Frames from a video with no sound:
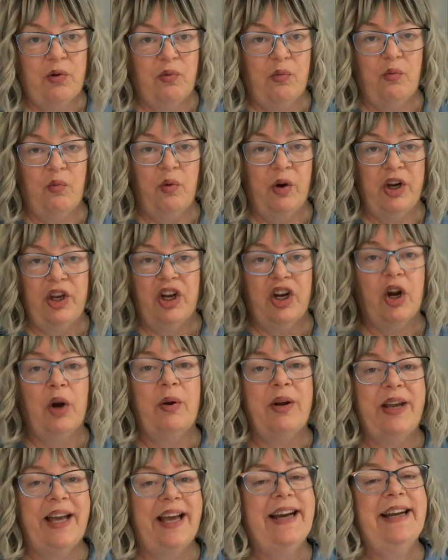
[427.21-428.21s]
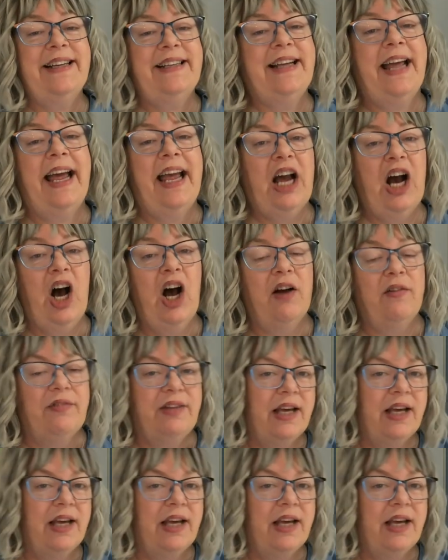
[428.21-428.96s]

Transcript: where you don't get a day off.